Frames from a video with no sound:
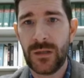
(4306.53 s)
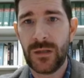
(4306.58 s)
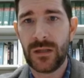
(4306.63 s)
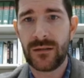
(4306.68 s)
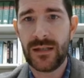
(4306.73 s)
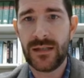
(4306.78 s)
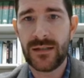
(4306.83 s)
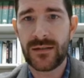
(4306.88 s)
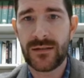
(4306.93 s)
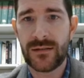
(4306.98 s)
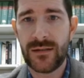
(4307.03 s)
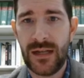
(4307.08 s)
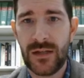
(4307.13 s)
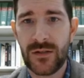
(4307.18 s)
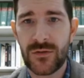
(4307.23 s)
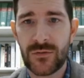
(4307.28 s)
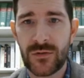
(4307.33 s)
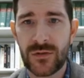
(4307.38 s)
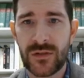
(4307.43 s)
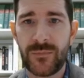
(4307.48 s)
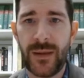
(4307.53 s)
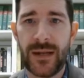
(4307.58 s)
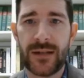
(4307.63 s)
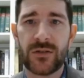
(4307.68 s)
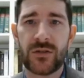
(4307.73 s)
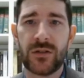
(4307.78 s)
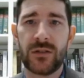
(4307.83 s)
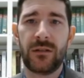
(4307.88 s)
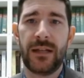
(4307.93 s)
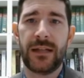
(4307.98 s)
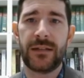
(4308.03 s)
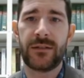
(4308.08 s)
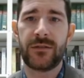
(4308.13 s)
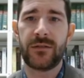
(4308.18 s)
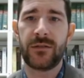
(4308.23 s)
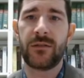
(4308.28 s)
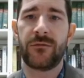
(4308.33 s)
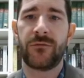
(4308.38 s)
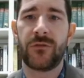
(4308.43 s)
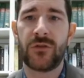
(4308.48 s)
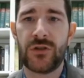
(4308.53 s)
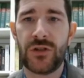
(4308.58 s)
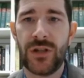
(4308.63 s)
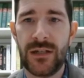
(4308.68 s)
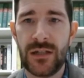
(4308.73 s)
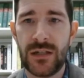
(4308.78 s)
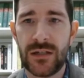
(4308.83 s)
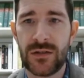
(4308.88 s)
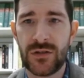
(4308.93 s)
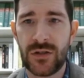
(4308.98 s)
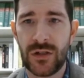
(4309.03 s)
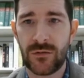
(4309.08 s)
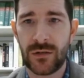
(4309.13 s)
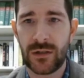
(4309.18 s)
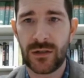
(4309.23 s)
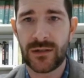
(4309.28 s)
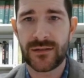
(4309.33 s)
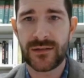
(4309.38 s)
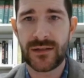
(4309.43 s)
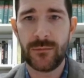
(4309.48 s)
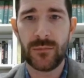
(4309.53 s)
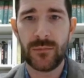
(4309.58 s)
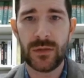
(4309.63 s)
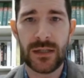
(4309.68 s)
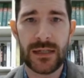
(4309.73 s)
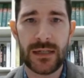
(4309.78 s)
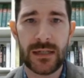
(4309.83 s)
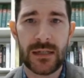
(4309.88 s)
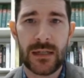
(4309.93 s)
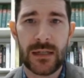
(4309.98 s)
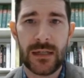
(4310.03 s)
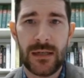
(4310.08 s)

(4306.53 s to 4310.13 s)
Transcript: This introspection led to the Virginia General Assembly